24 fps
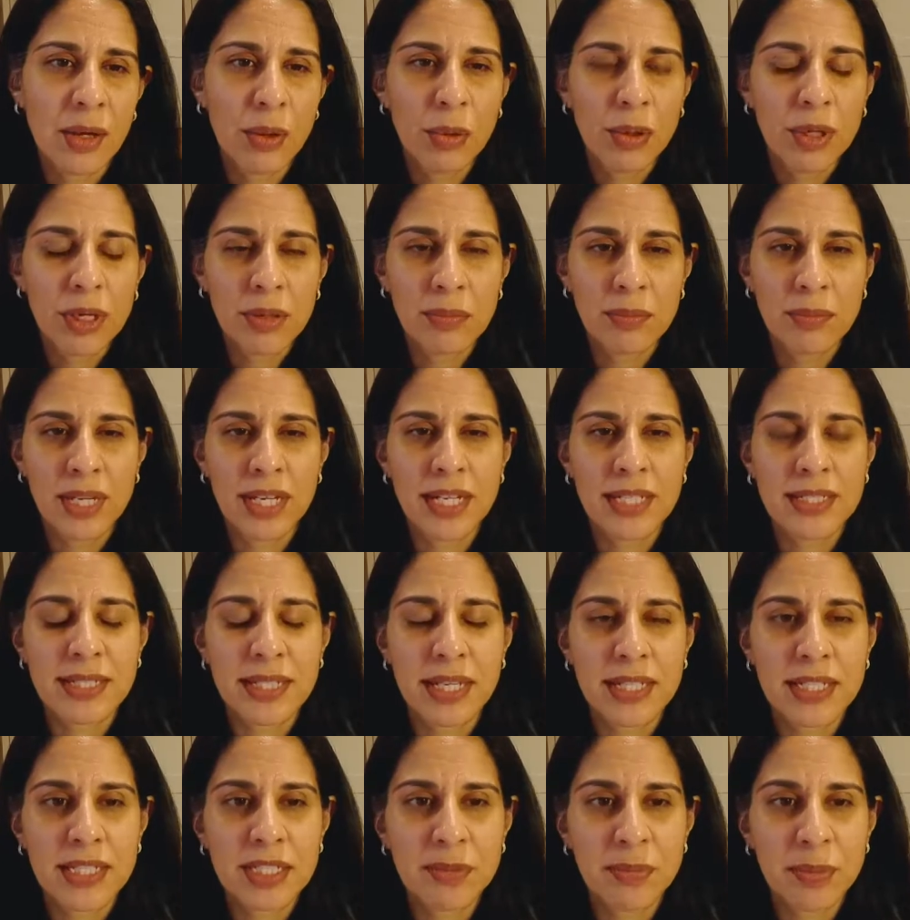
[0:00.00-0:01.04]
would it make
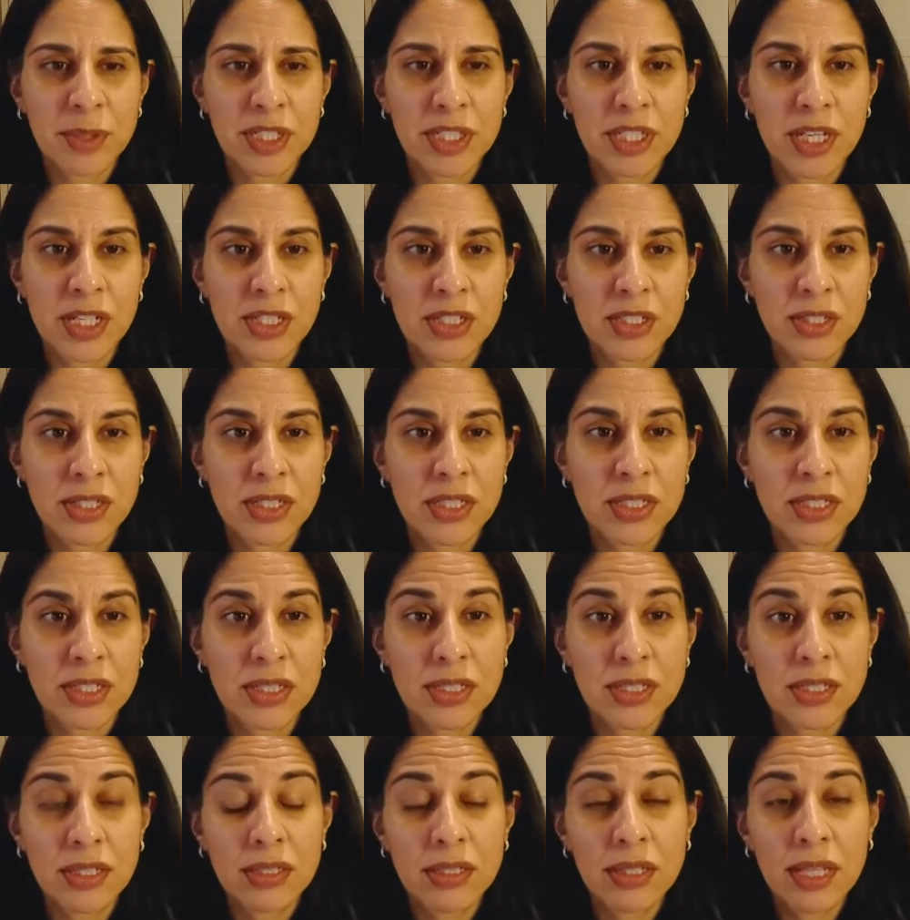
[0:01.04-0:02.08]
sense potentially
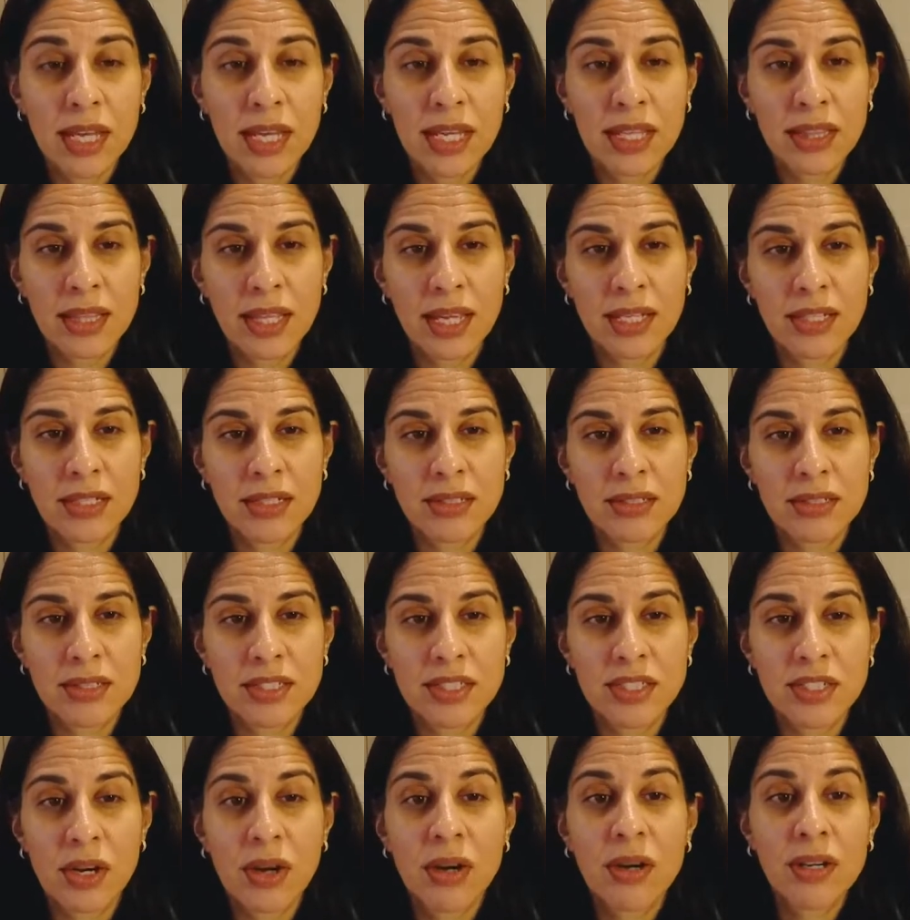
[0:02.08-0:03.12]
to delay that
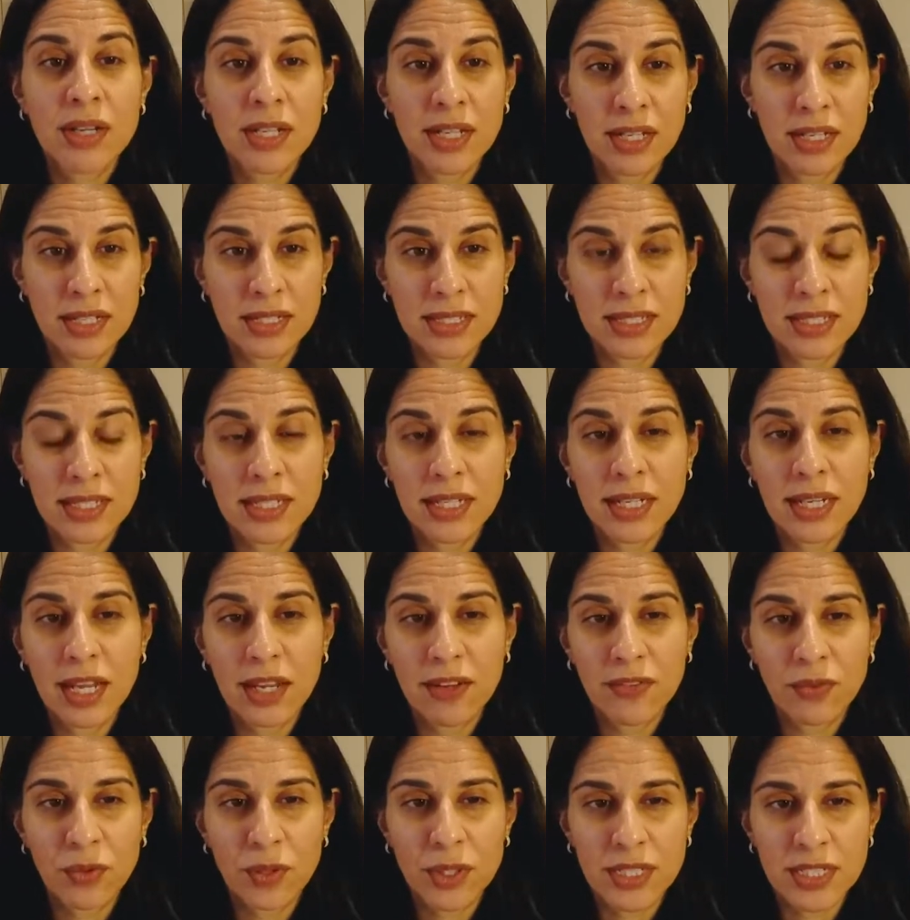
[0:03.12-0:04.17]
starting a
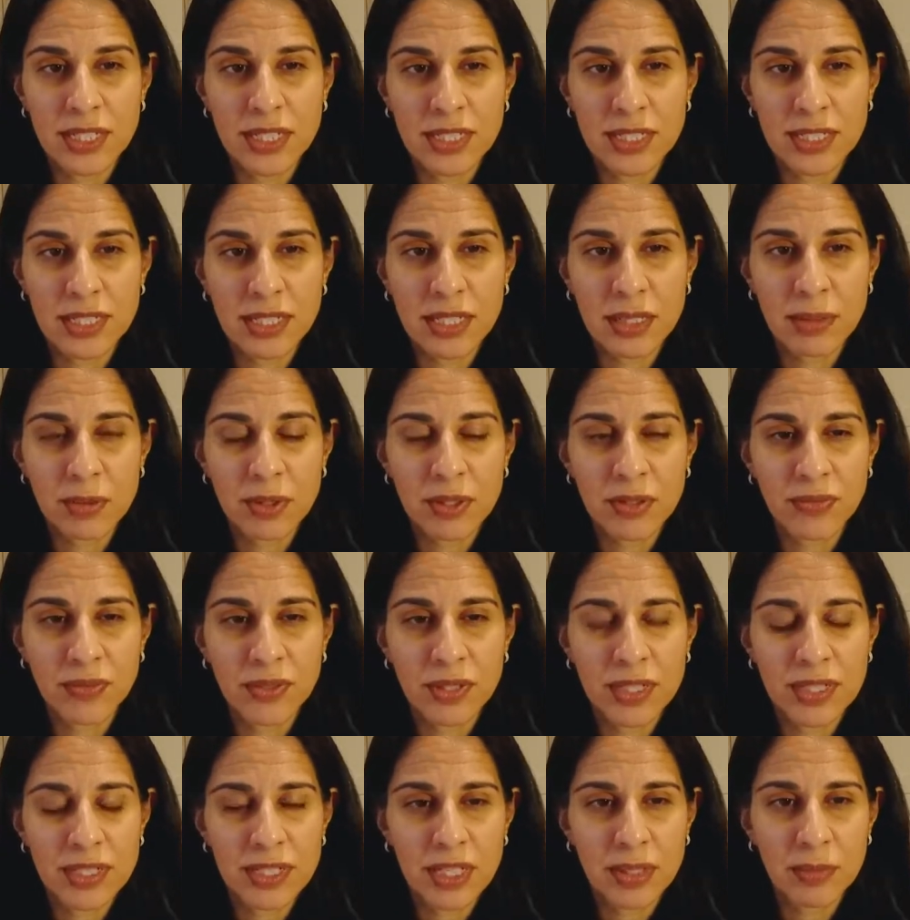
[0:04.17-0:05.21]
CDK4/6 inhibitor, for
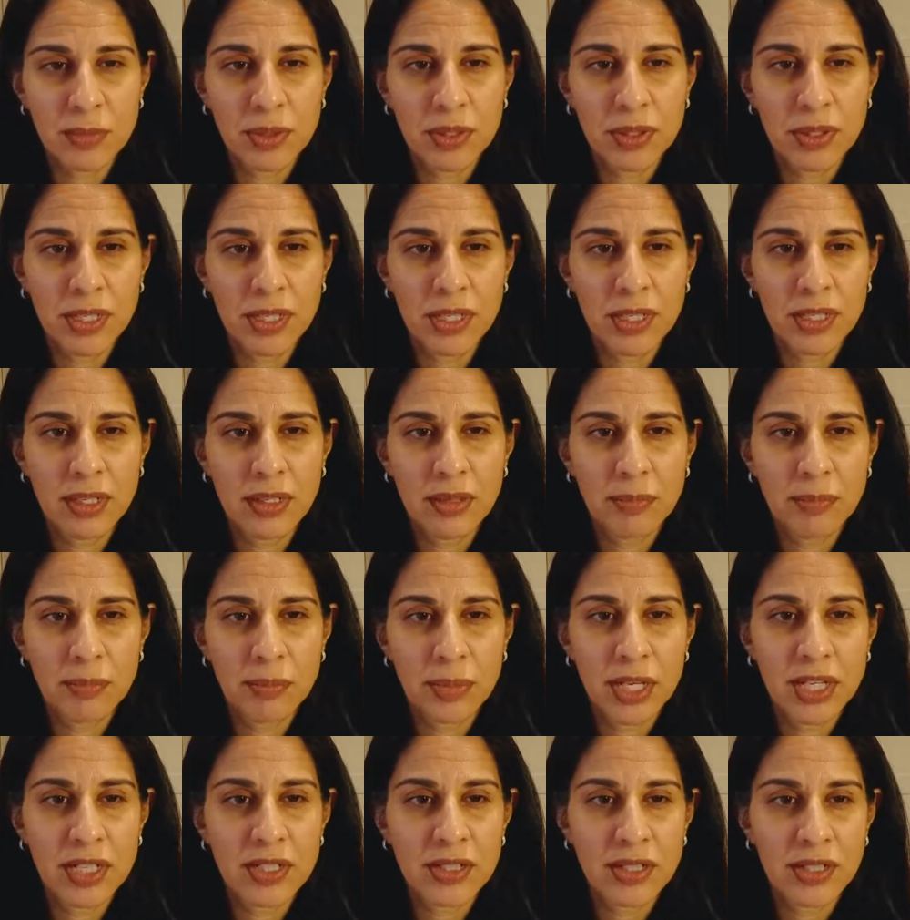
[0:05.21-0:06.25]
example, in a
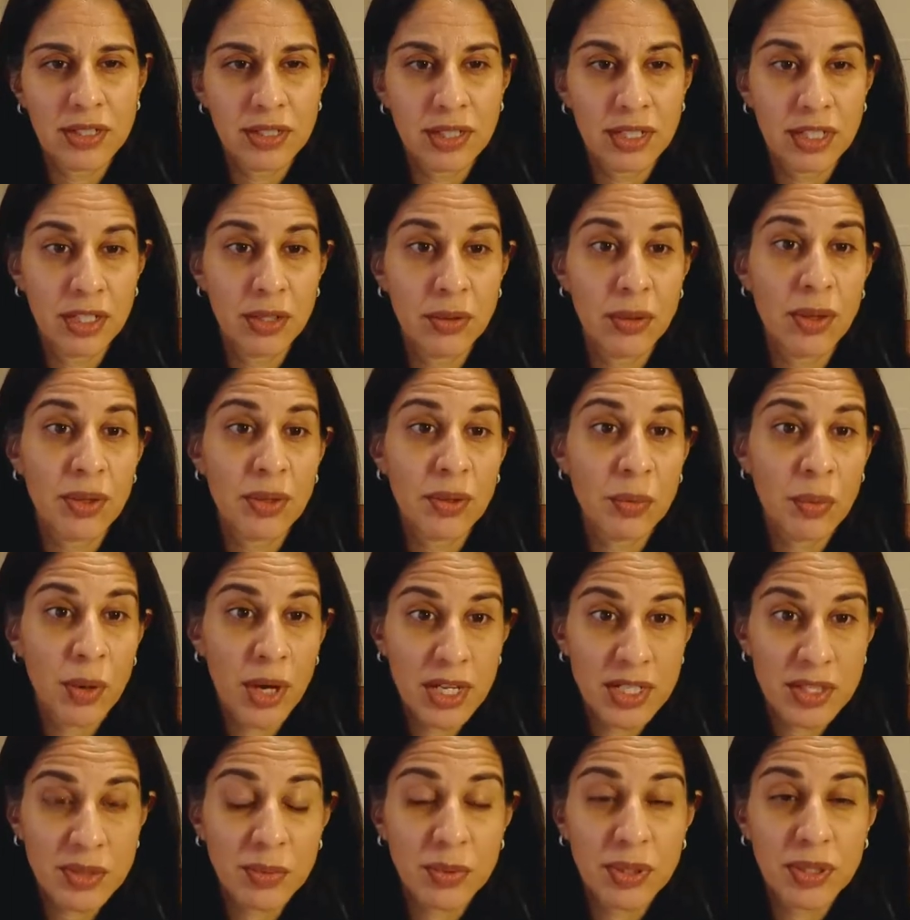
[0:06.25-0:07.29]
patient that you
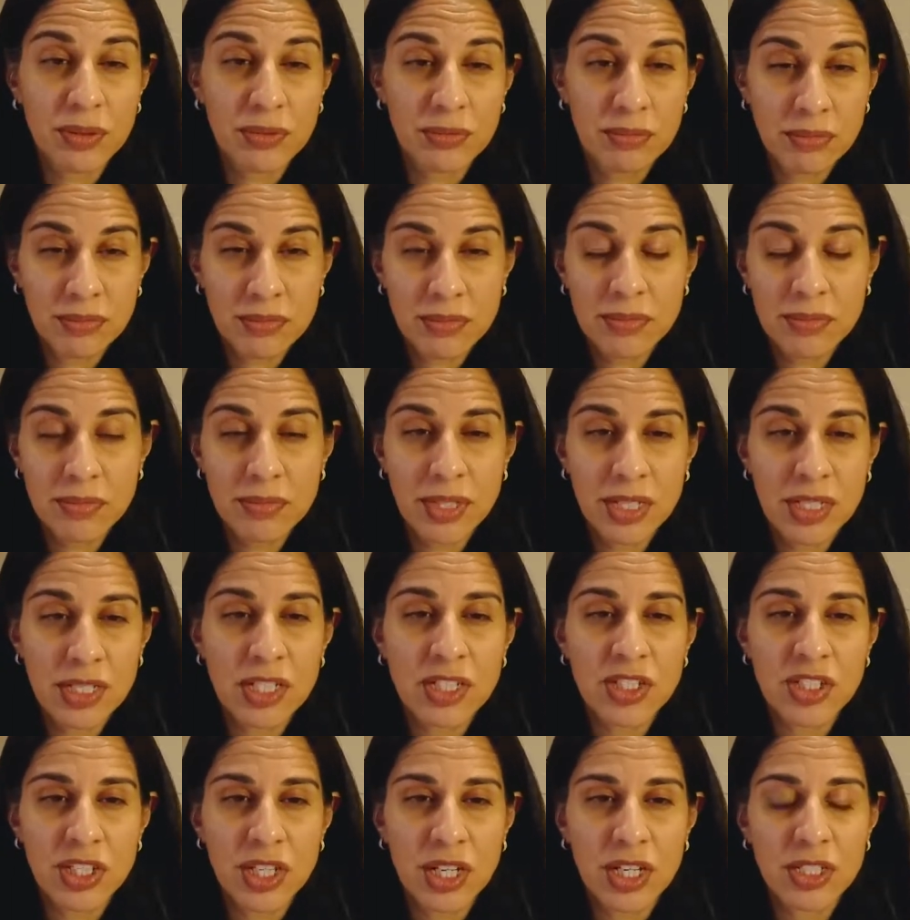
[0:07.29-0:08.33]
otherwise would
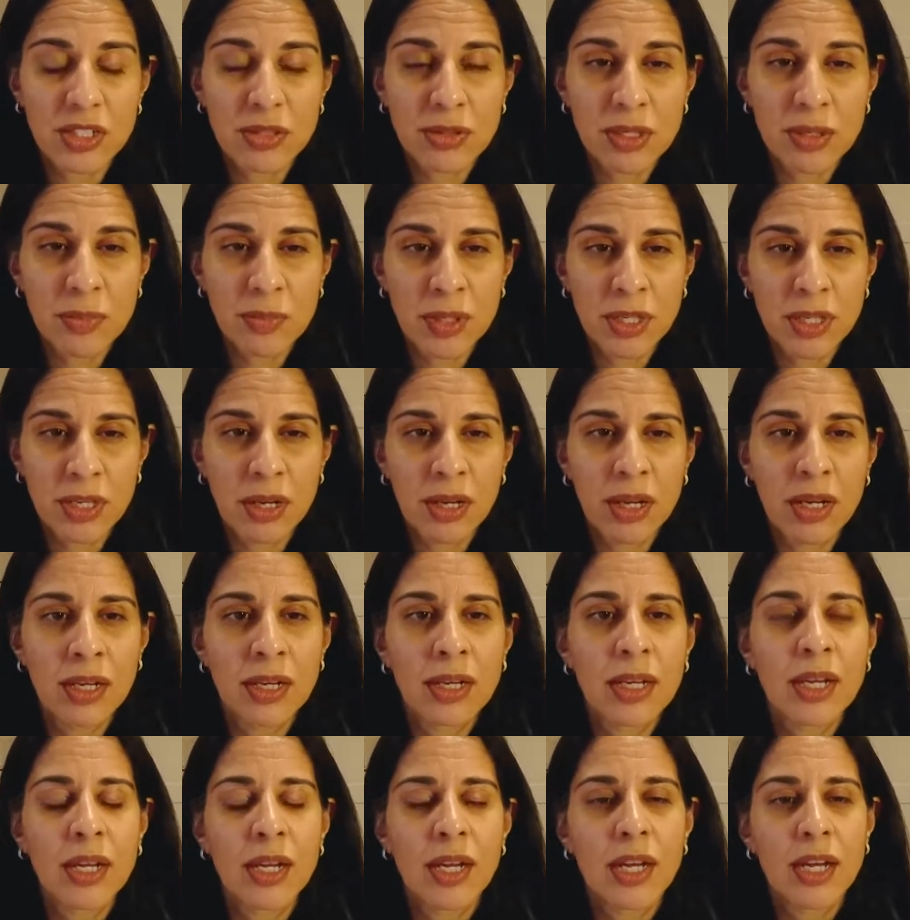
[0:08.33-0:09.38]
initiate treatment on
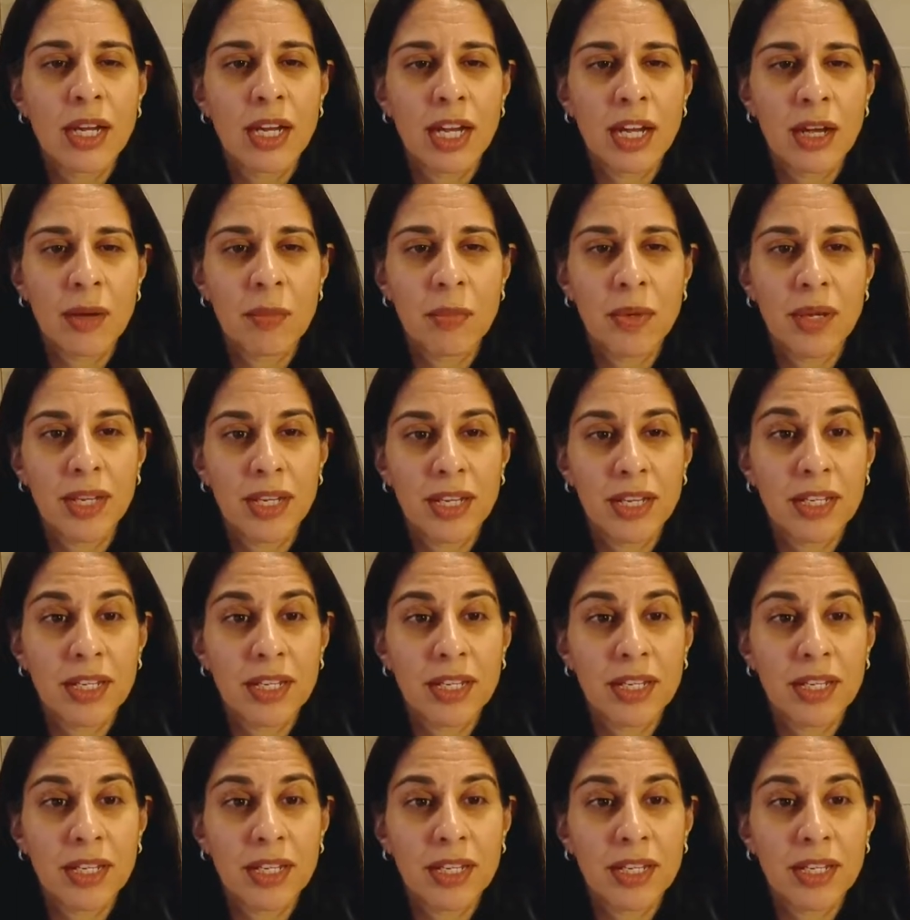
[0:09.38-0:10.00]
um,